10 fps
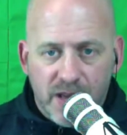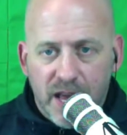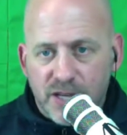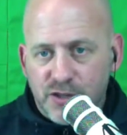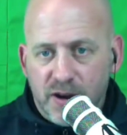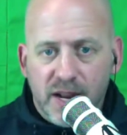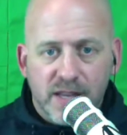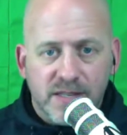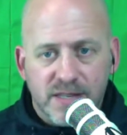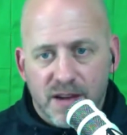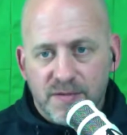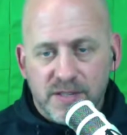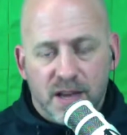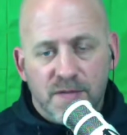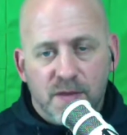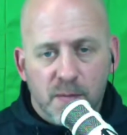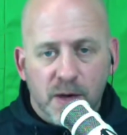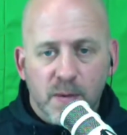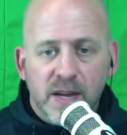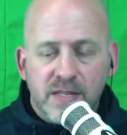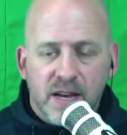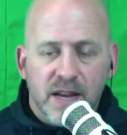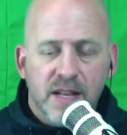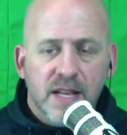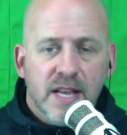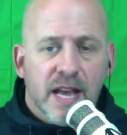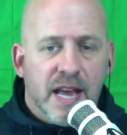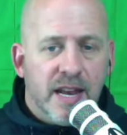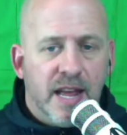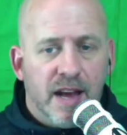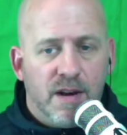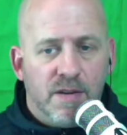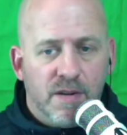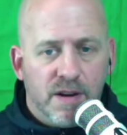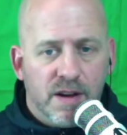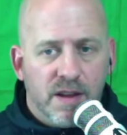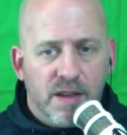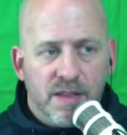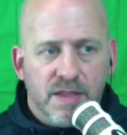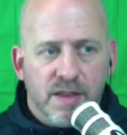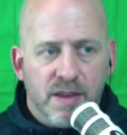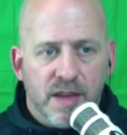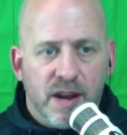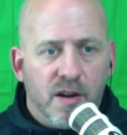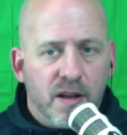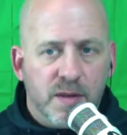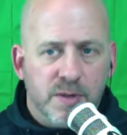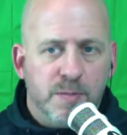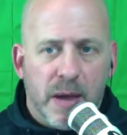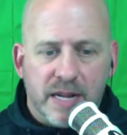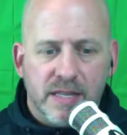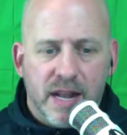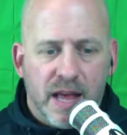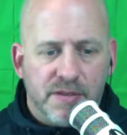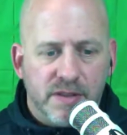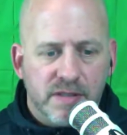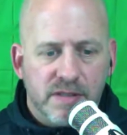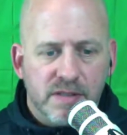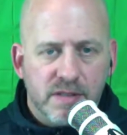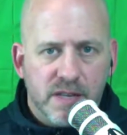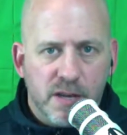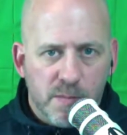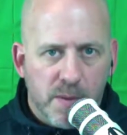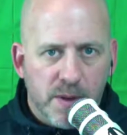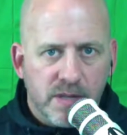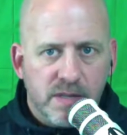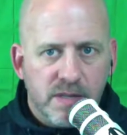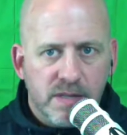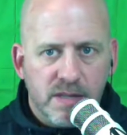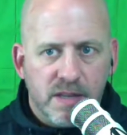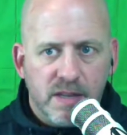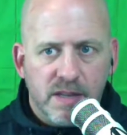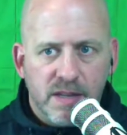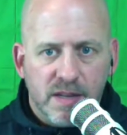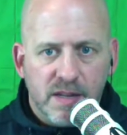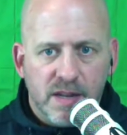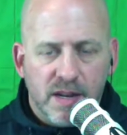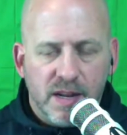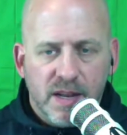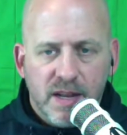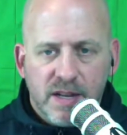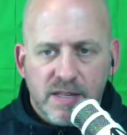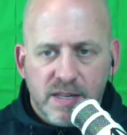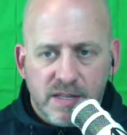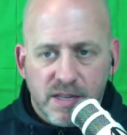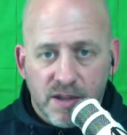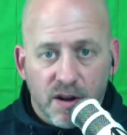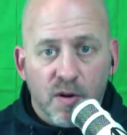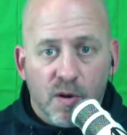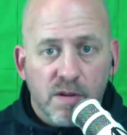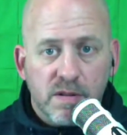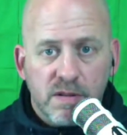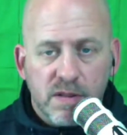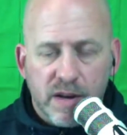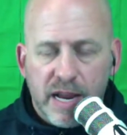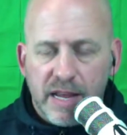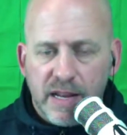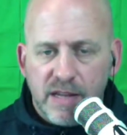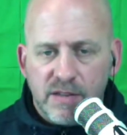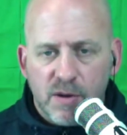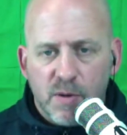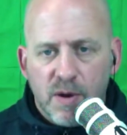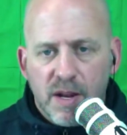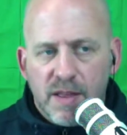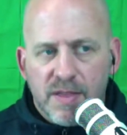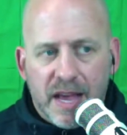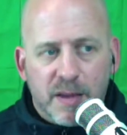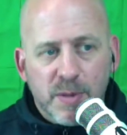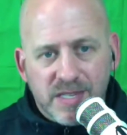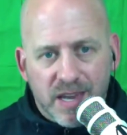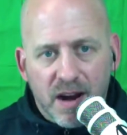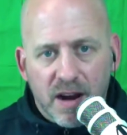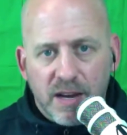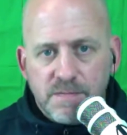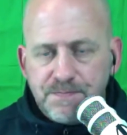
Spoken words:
extraneous stuff has kind of fallen by the wayside. And now and it all comes back to that athlete's commitment to their goal. Right. And so that can be scary,